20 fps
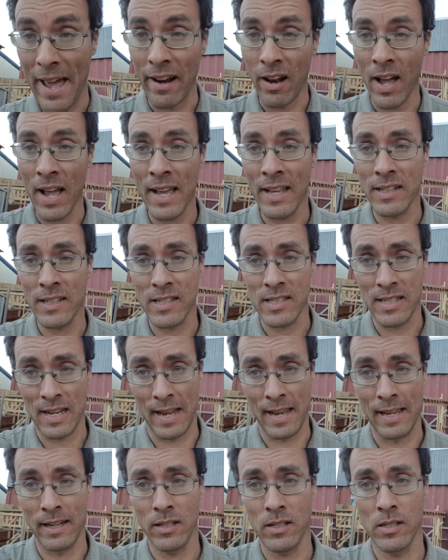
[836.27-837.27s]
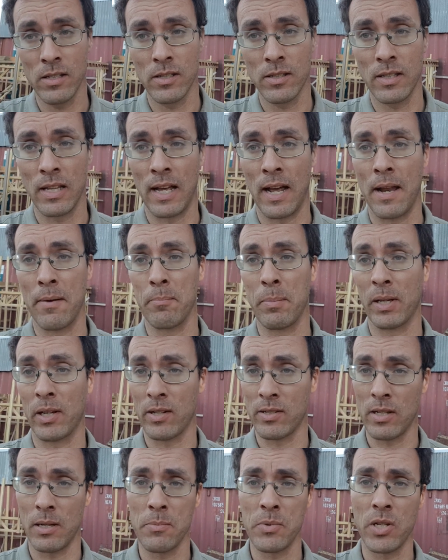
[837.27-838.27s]
And I understand that
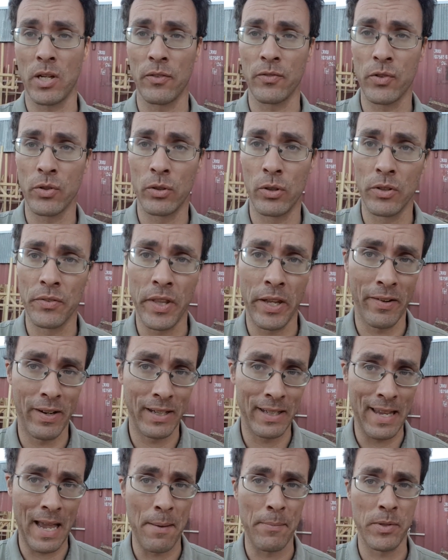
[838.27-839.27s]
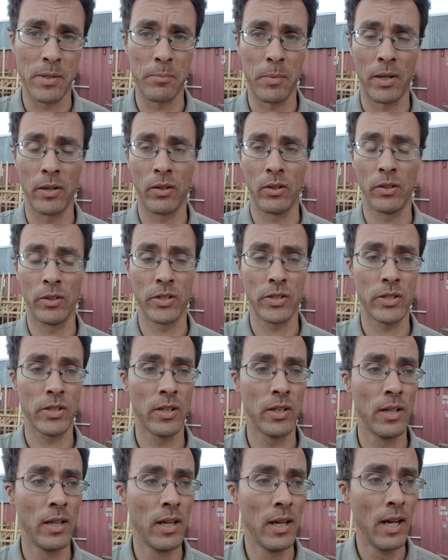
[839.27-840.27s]
because I'm self-taught, there are gaps in my knowledge.
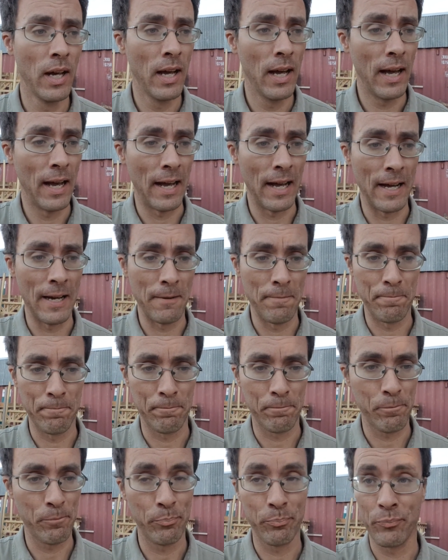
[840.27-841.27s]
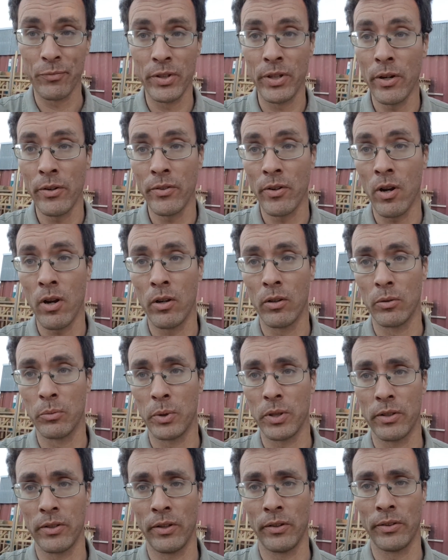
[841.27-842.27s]
Um, you don't know
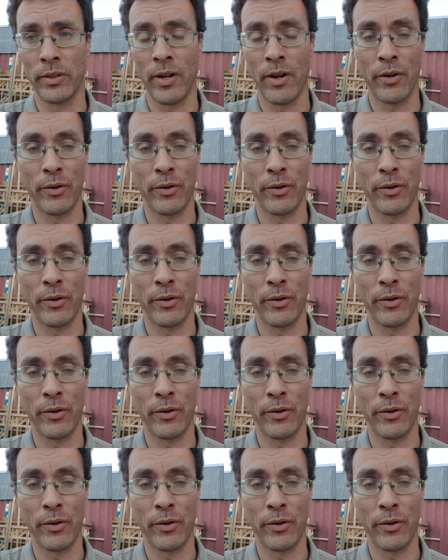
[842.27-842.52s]
what you don't